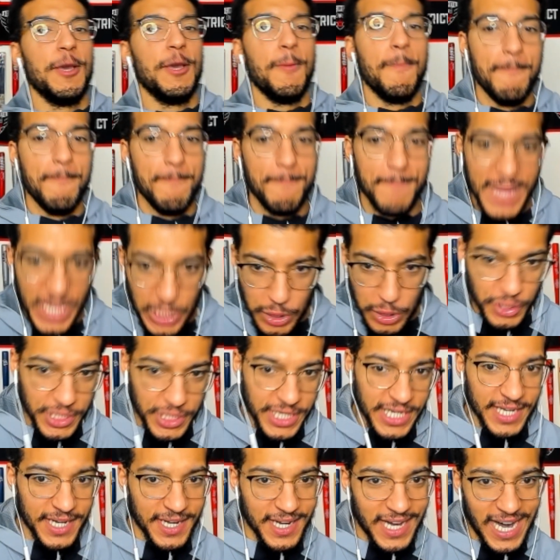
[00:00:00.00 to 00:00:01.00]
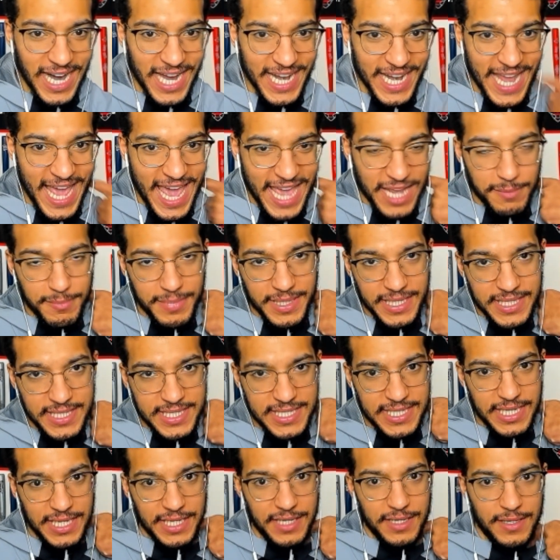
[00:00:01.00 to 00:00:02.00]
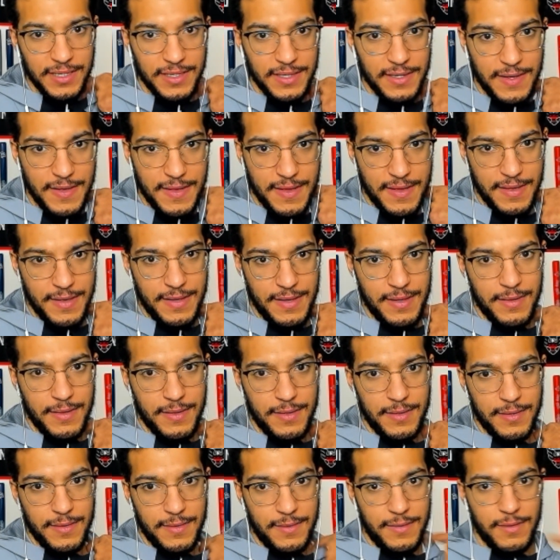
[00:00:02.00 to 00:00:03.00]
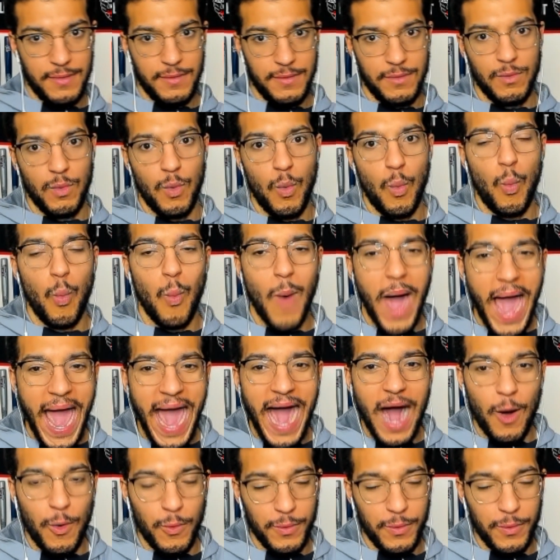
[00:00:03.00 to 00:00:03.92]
million on NBC. Wow.